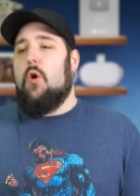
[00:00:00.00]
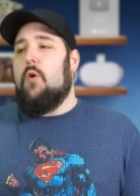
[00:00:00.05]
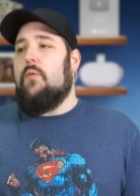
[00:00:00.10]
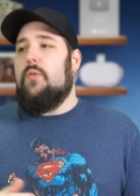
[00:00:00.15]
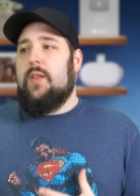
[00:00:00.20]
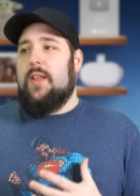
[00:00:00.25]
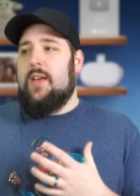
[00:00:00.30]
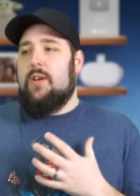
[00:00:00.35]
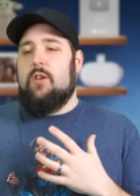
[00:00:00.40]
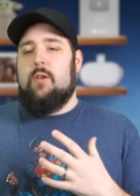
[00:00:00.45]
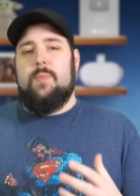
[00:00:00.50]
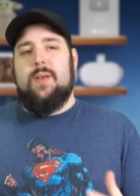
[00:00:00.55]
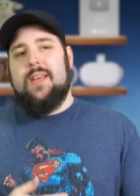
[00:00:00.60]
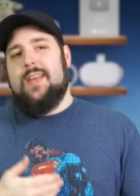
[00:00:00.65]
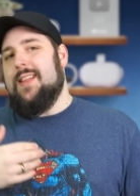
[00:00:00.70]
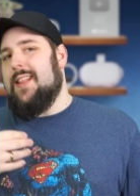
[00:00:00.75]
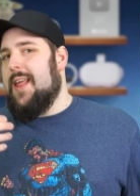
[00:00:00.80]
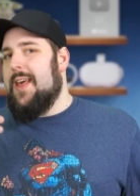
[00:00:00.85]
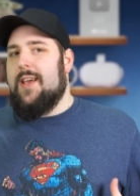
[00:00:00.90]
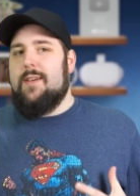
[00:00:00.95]
Hopefully it'll
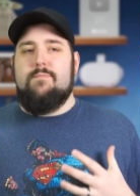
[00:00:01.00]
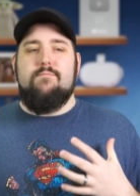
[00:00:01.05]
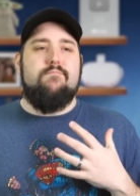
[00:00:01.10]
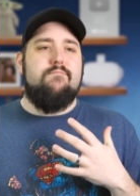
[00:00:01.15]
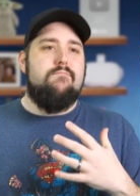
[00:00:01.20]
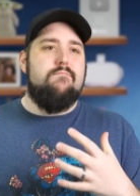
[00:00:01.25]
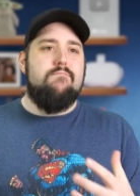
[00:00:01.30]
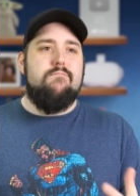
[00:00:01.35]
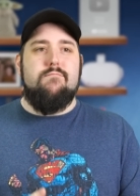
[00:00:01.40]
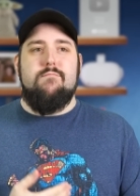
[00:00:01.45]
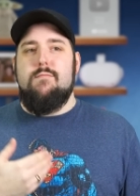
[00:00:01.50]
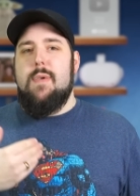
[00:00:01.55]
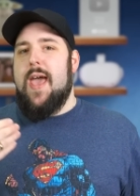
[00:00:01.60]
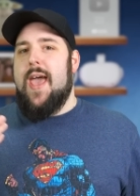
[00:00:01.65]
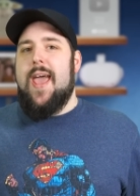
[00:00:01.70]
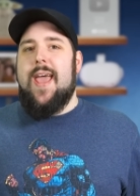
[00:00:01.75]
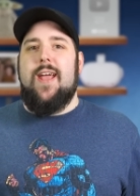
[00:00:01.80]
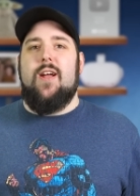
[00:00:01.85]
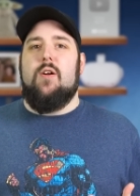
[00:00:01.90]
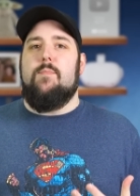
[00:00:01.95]
be in like
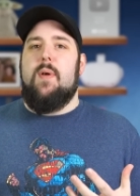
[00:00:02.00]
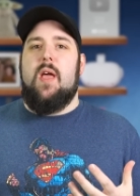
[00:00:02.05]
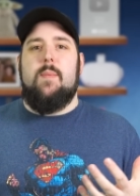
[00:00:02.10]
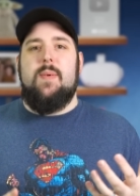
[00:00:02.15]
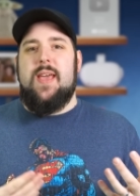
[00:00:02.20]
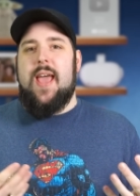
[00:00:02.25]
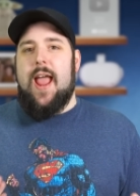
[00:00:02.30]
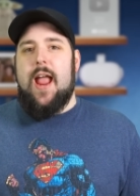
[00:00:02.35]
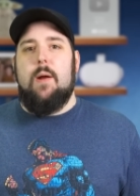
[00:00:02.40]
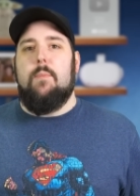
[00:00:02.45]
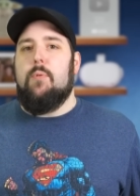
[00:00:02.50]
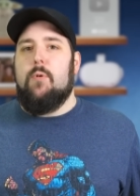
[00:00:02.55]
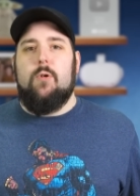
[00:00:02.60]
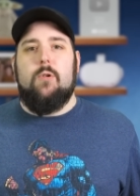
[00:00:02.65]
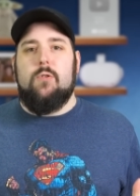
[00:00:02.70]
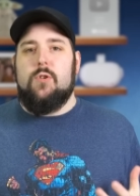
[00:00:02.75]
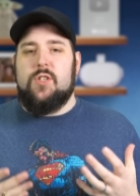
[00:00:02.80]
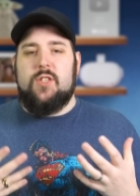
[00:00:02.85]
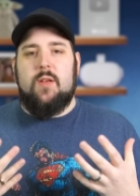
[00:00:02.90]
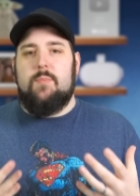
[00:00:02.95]
May or maybe
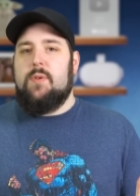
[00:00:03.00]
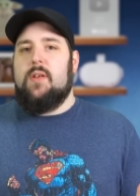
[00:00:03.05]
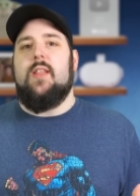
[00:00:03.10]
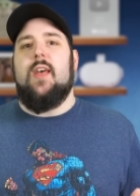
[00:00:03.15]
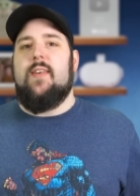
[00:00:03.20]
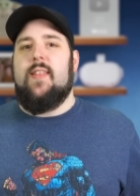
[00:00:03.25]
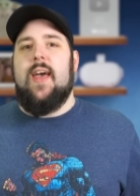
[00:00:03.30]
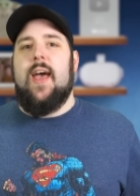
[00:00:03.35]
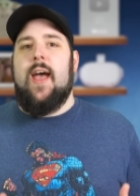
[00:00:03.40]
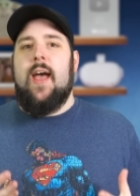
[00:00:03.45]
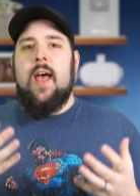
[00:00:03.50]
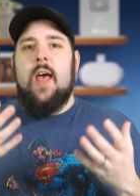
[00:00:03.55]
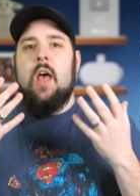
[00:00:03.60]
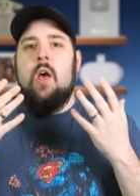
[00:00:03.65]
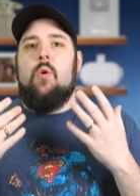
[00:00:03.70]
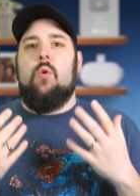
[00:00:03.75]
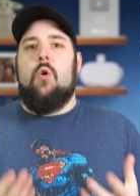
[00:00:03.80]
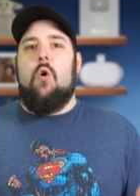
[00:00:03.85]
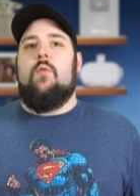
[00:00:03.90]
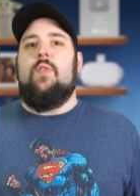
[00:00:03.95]
April or something like that.
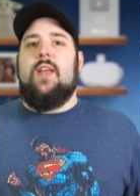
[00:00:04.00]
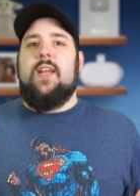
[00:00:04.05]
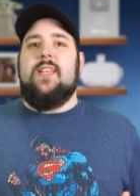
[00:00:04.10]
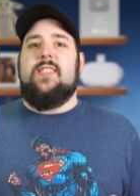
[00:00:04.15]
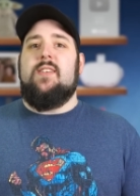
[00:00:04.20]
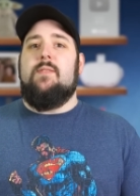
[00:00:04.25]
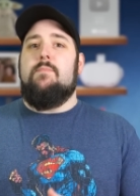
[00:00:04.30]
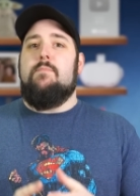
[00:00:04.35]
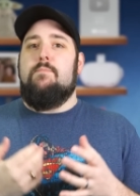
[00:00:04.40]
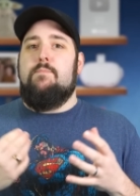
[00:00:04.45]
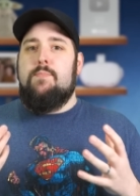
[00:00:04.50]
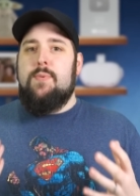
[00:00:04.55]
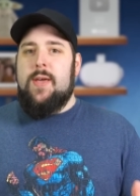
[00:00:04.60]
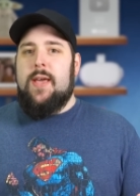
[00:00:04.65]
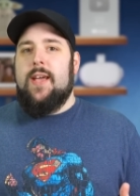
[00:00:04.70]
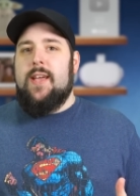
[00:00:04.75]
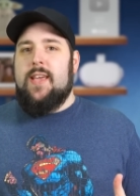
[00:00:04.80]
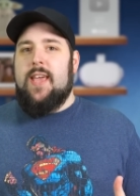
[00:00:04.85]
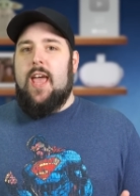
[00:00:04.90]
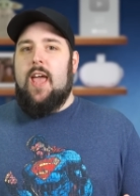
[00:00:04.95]
We'll hopefully get some
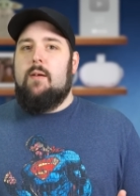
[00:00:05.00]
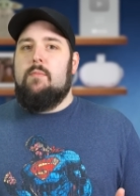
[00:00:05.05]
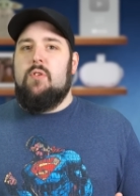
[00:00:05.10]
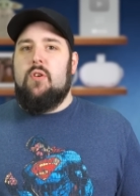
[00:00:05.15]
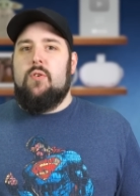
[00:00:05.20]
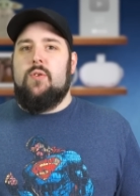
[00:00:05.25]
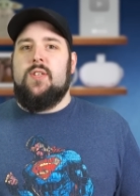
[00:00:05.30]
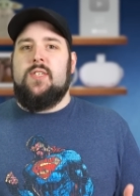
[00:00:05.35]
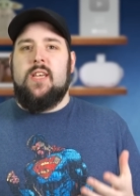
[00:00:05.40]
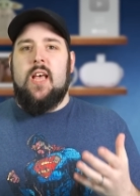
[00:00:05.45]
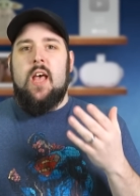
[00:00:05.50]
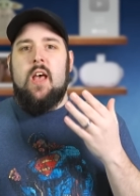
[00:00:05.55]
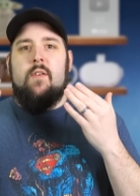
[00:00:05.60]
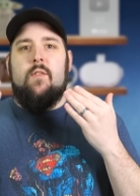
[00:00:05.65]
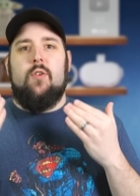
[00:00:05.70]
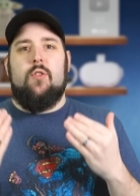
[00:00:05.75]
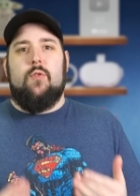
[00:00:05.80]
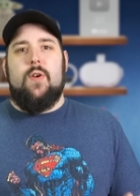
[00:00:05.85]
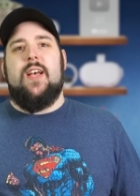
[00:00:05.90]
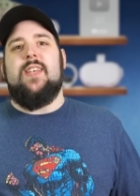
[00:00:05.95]
big game news
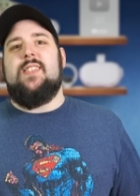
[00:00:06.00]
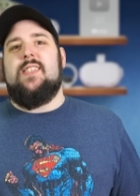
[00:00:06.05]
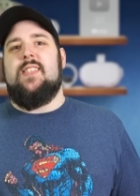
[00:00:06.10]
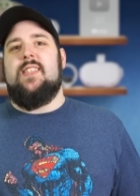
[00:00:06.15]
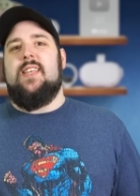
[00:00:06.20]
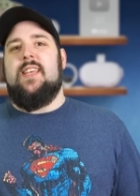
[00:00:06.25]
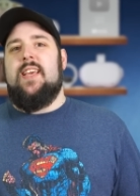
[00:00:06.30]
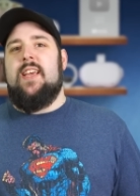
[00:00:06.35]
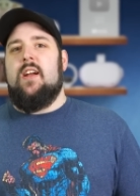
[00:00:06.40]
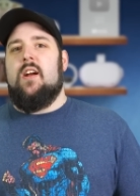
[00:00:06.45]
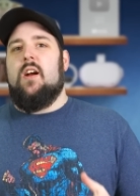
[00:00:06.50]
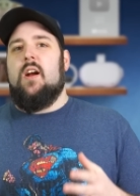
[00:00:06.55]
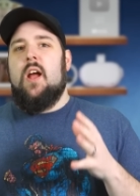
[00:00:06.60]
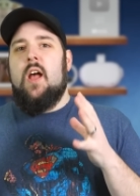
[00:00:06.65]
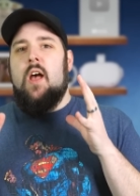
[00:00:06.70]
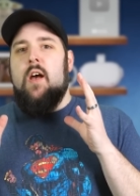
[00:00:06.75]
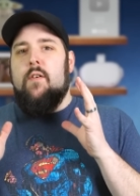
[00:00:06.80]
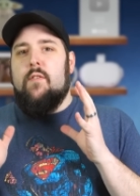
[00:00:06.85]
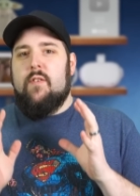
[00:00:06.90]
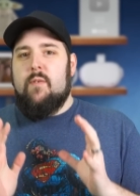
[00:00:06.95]
for the rest of the year
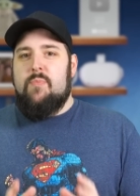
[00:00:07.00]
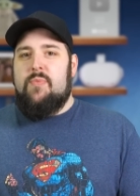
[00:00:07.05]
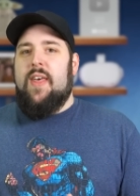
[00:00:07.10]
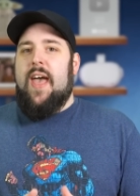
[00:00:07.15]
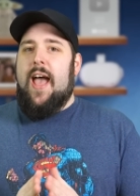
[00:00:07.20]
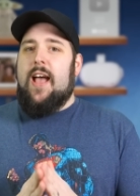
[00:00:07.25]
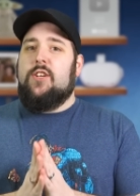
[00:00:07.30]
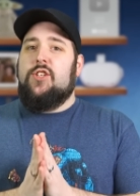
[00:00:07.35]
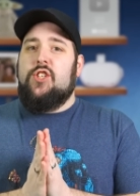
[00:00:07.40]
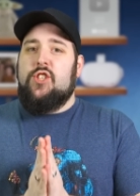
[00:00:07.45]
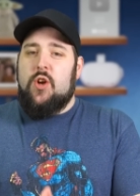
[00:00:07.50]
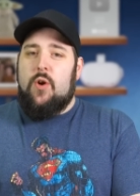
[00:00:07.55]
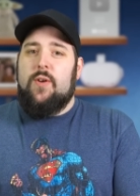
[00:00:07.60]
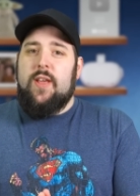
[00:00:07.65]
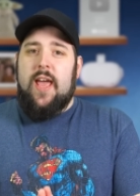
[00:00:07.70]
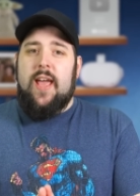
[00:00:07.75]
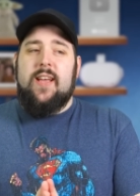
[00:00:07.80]
from that showcase.